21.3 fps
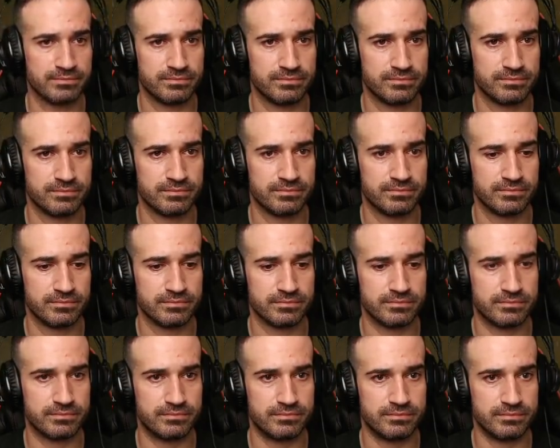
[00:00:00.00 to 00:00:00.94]

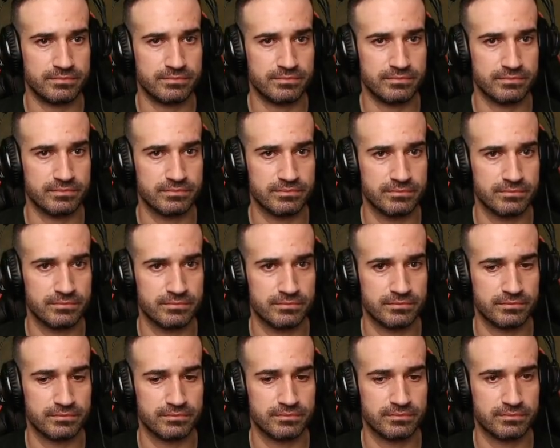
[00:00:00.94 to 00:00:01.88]

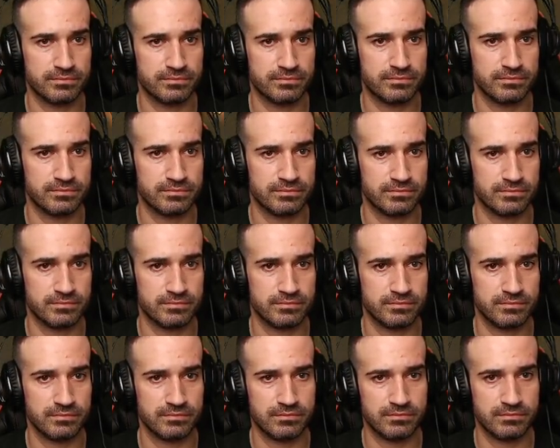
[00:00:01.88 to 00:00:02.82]

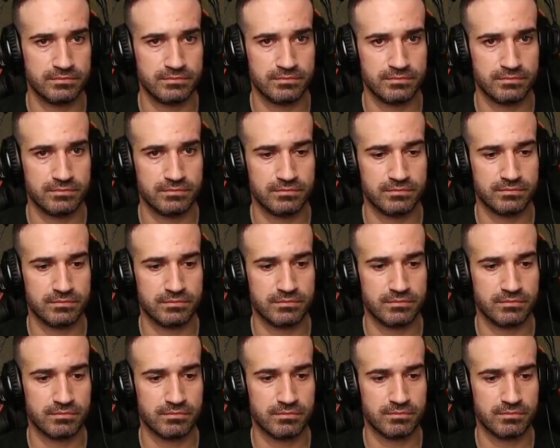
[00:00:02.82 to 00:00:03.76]

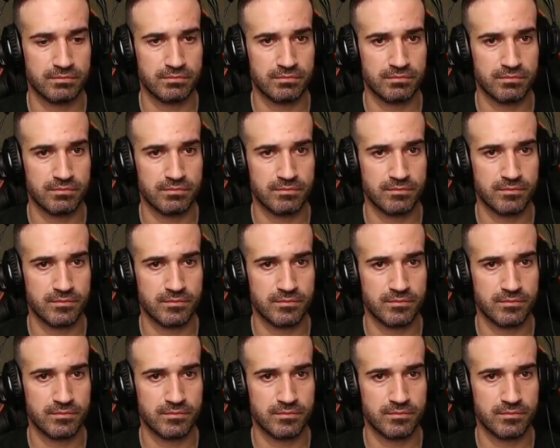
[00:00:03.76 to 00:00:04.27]
No one is speaking in this clip.